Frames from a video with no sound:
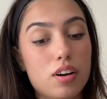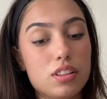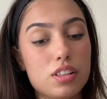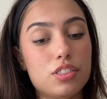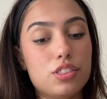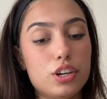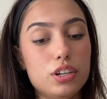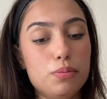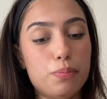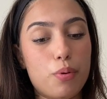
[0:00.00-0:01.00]
the
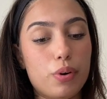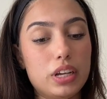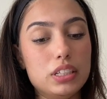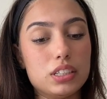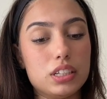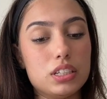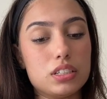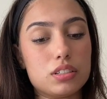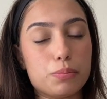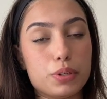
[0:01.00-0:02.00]
third point
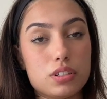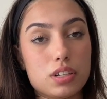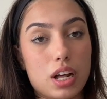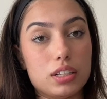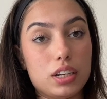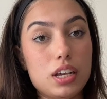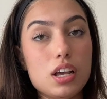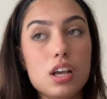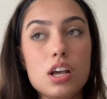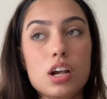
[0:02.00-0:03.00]
is personality.
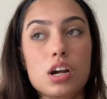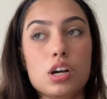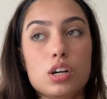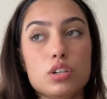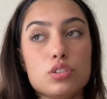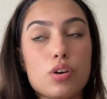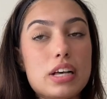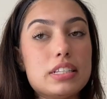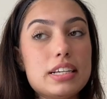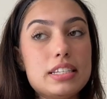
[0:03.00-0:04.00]
So
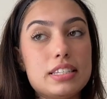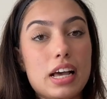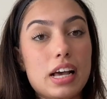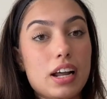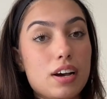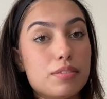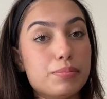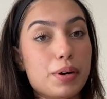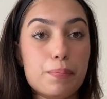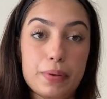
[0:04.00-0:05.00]
as I said, I'm
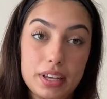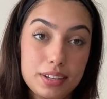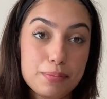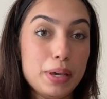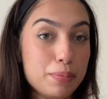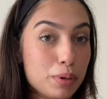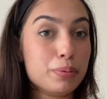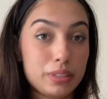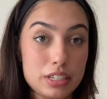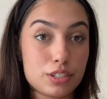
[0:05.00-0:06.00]
a big people
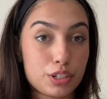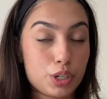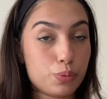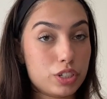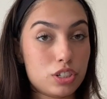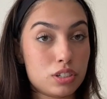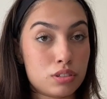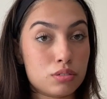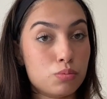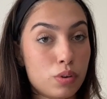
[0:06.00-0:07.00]
pleaser, which is
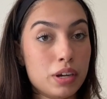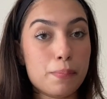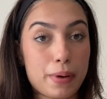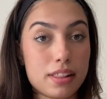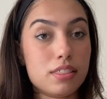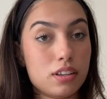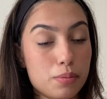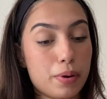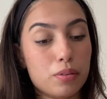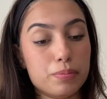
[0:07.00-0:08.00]
one bad thing
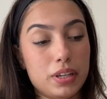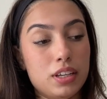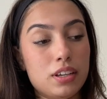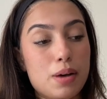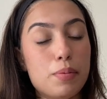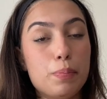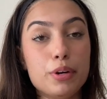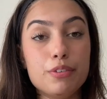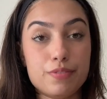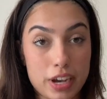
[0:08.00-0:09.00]
about me. I'm a
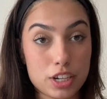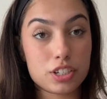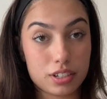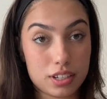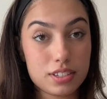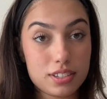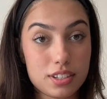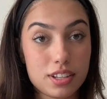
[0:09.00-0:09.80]
perfectionist,